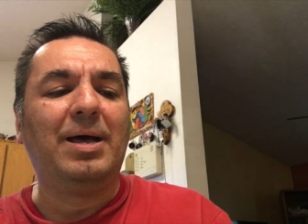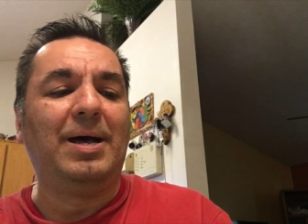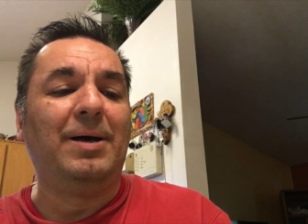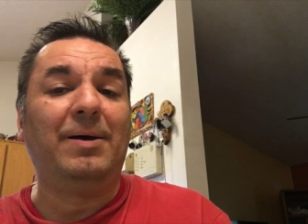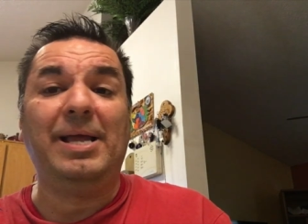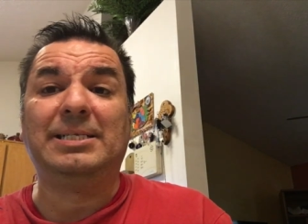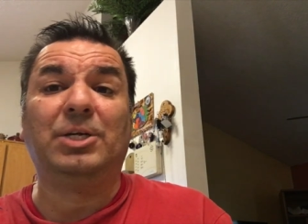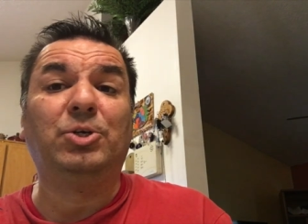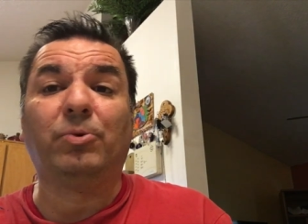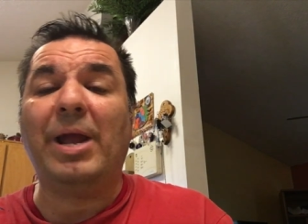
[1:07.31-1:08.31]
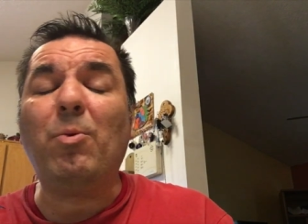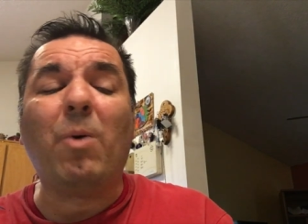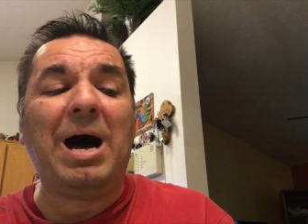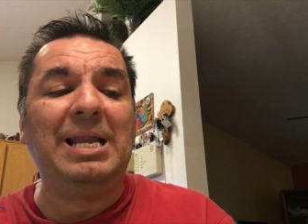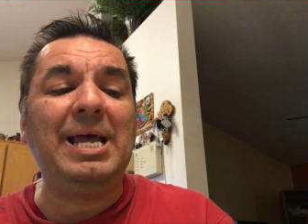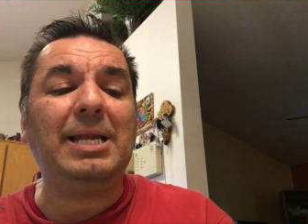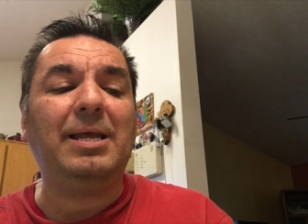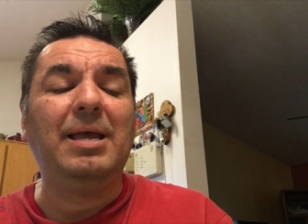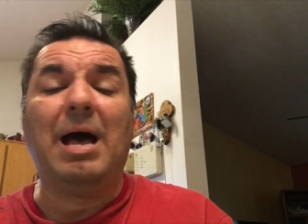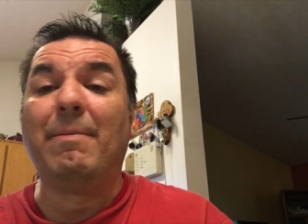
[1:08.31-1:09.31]
uh, it's a great wallet.
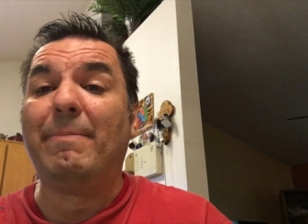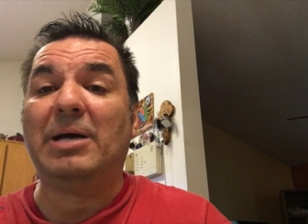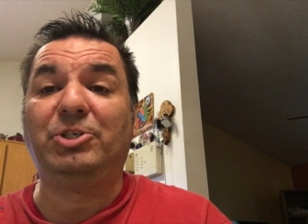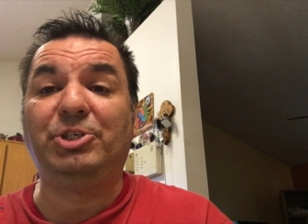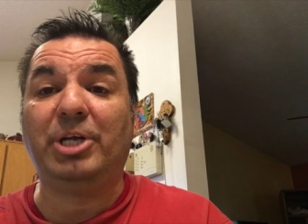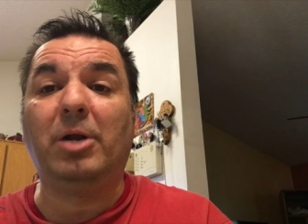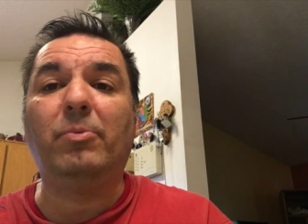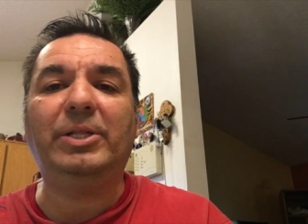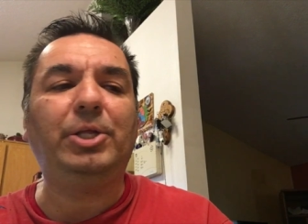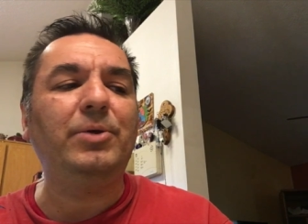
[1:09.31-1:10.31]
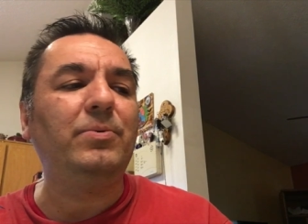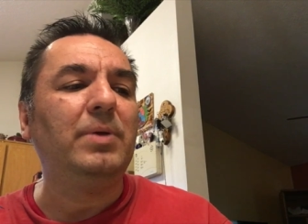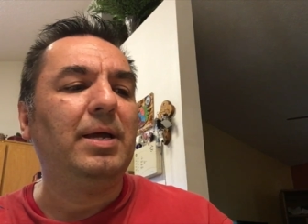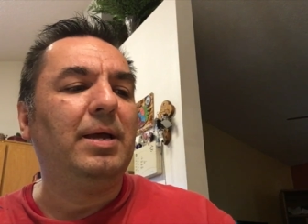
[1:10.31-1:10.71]
I'm about to share it with you.